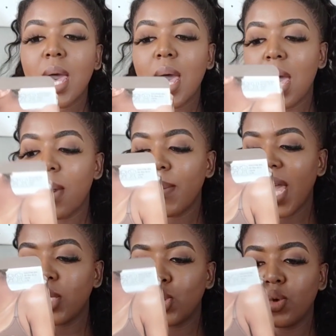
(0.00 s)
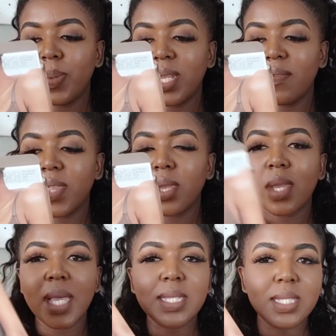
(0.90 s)
Um, I do believe
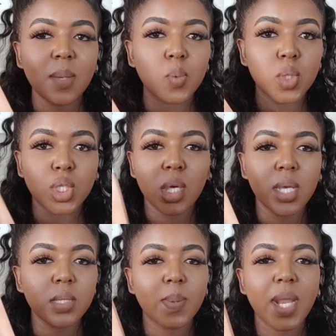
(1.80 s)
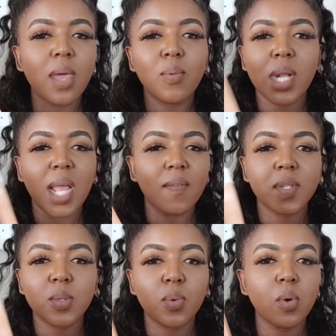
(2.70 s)
they accept returns, but I'm not
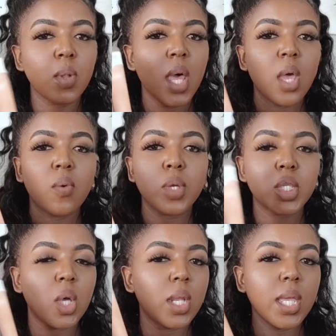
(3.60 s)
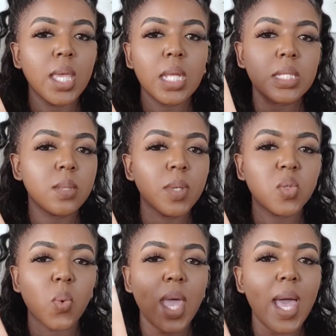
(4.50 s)
comfortable returning
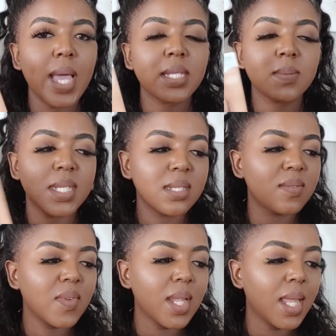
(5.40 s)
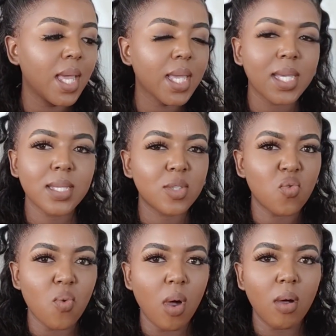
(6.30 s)
intimate wear items. I just feel like it's
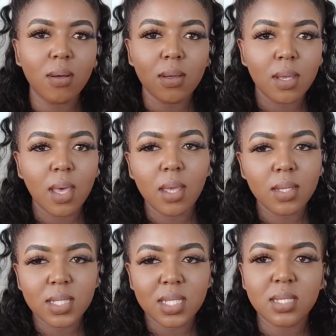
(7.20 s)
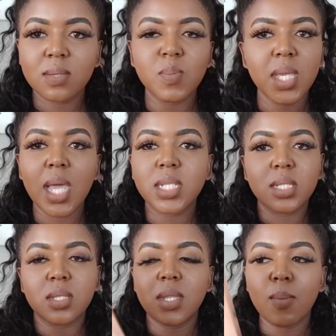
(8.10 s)
wrong. Uh, it's just me. I
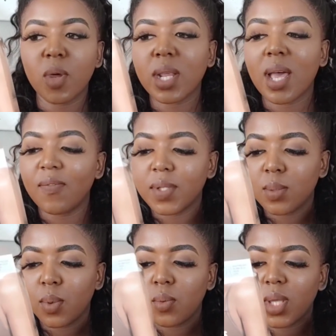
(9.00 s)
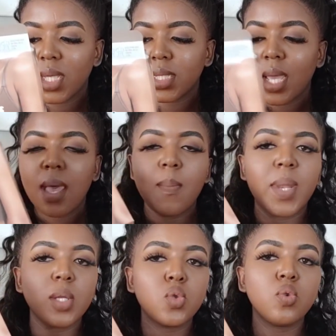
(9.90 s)
just, I'm not comfortable with it,
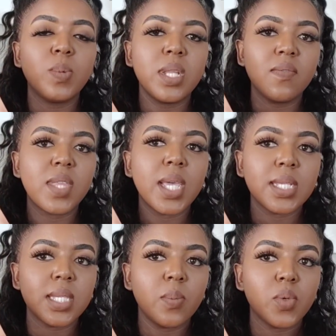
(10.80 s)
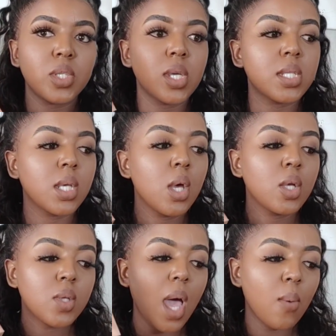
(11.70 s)
but I do believe they accept returns.
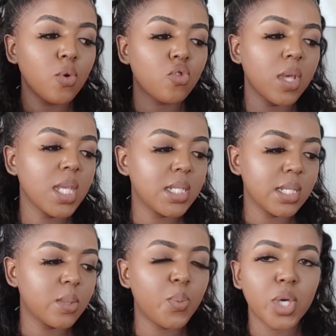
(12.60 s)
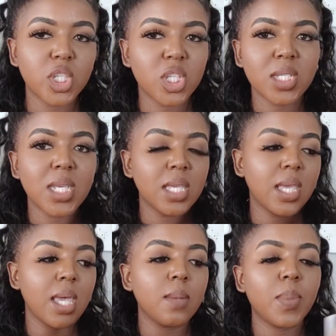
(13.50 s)
So I would rather just purchase
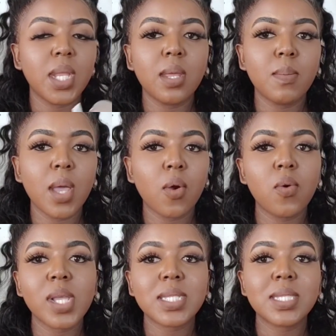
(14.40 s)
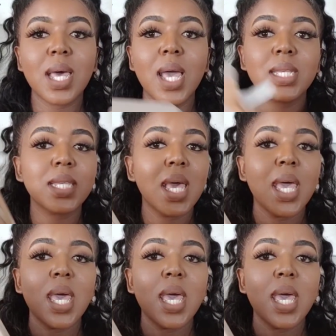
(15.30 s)
again, but in my correct size.